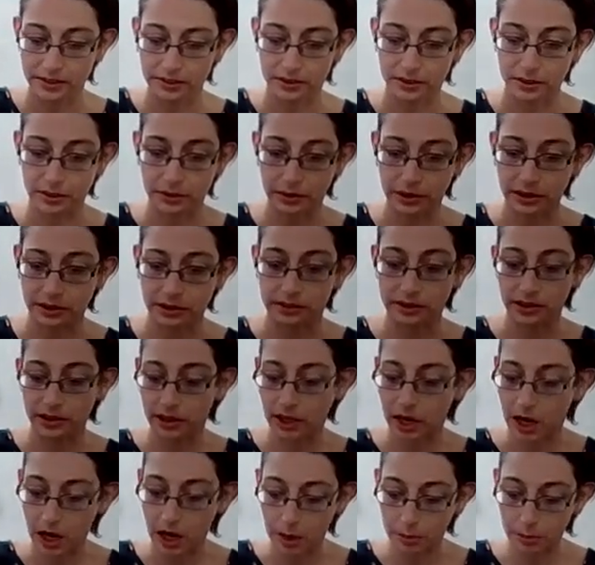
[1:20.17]
So there's
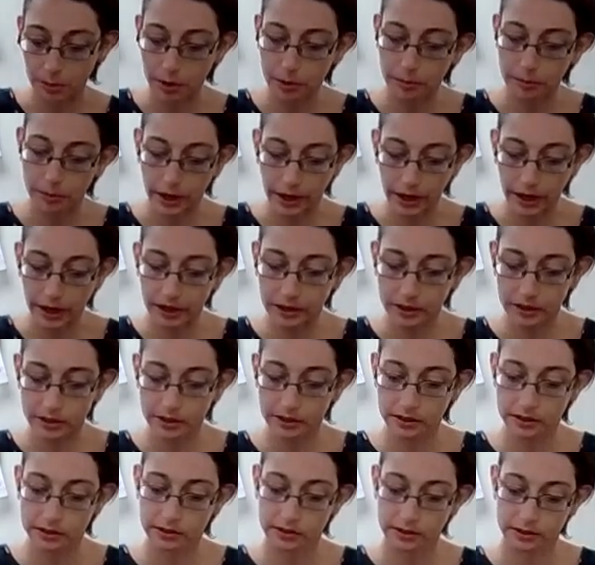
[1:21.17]
a copper
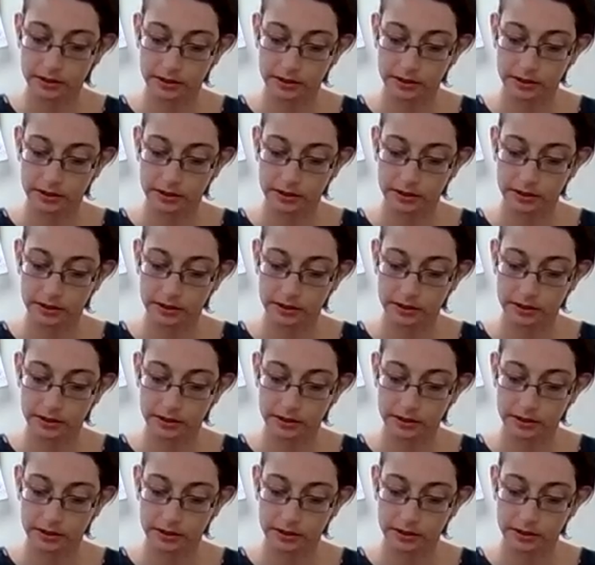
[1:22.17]
back,